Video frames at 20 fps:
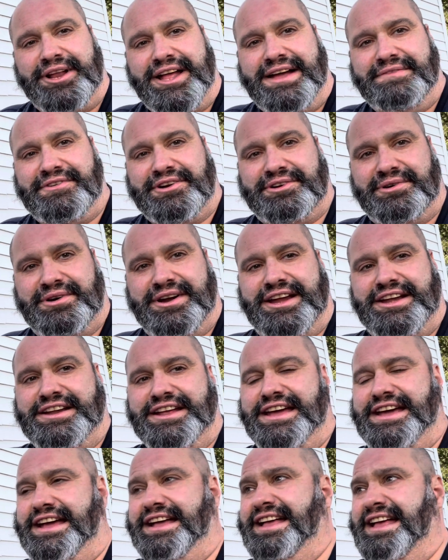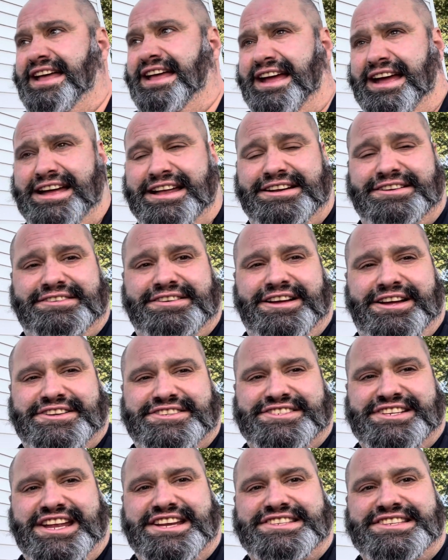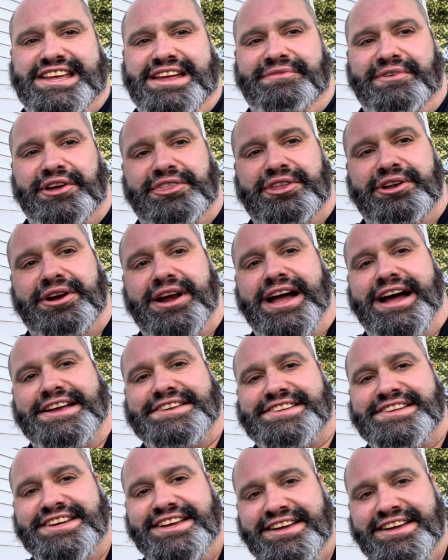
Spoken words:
Have a great day, and stay safe out there, guys.